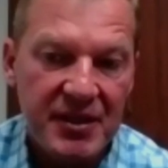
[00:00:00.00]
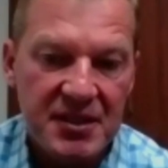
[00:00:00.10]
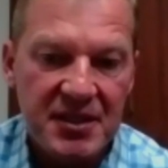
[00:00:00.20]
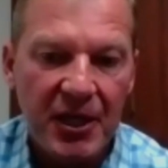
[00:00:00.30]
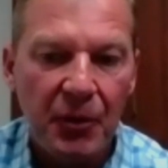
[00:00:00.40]

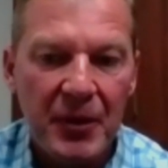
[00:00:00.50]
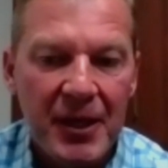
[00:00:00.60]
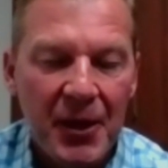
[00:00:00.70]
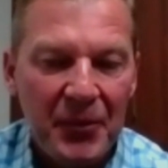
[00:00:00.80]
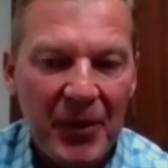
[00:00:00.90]
this is to
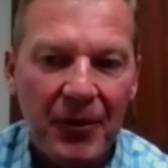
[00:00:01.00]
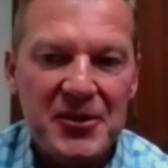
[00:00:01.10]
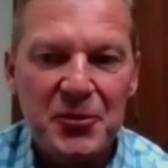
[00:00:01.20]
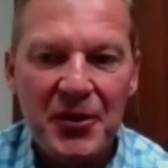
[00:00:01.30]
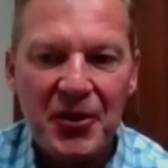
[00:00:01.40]
help
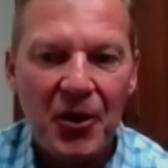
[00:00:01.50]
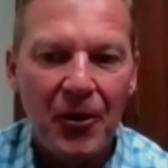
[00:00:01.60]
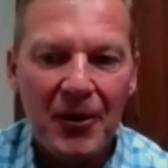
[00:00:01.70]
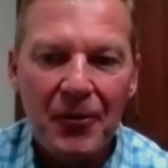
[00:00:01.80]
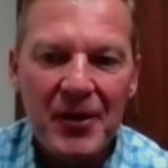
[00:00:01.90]
parents with
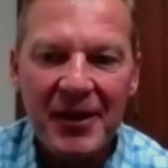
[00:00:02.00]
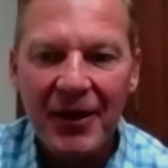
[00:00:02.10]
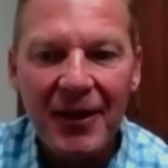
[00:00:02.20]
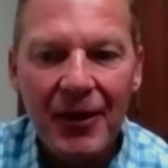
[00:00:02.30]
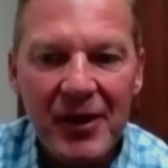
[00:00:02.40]
car loading,
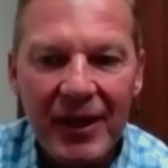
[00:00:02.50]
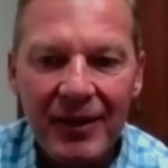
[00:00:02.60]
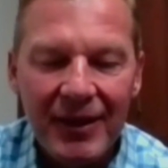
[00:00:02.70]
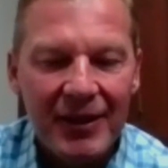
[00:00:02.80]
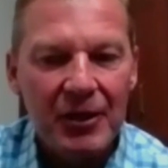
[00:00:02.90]

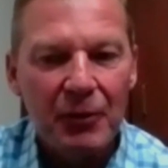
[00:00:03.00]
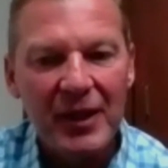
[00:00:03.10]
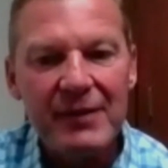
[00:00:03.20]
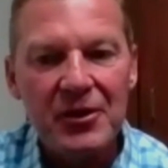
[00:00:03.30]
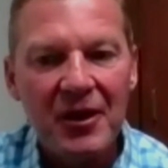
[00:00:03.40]
unloading. You know,
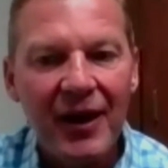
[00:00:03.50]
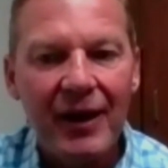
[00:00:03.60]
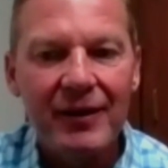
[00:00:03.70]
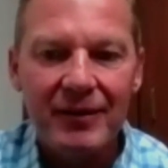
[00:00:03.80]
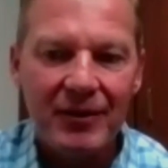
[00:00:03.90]
believe it or
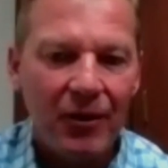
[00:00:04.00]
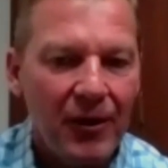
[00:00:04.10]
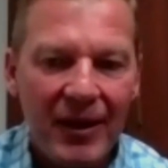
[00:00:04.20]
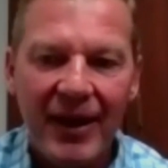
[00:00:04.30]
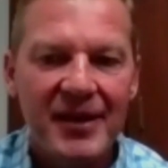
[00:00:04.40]
not,
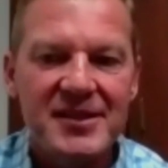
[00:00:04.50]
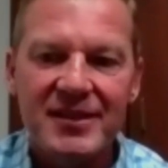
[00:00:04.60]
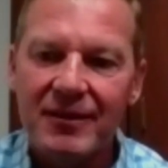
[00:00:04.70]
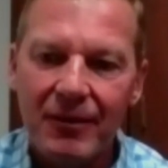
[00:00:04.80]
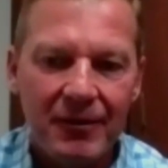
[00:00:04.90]
car
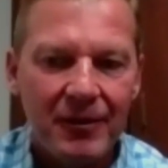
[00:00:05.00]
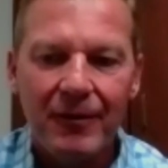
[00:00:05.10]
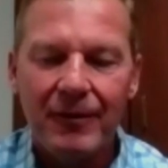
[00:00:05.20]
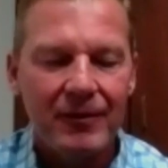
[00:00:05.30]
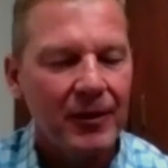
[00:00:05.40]
lines are,
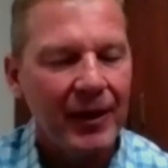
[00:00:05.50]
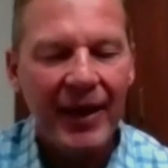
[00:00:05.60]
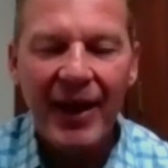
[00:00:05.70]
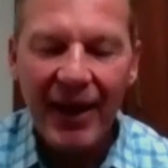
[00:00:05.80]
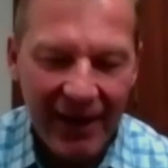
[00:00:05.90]
are a
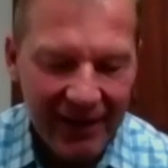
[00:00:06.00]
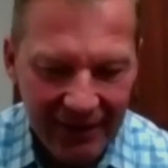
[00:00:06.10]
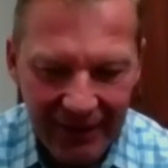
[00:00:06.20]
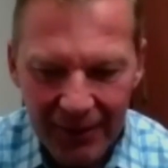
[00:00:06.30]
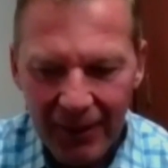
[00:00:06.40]

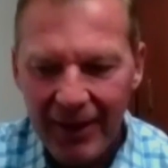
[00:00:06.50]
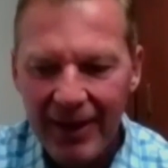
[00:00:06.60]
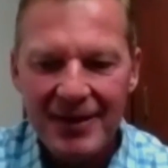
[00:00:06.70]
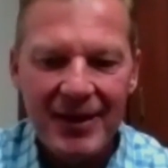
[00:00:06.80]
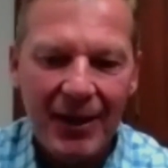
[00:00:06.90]
headache. Oh,
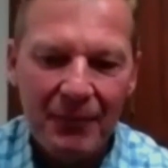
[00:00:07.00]
and, first uh,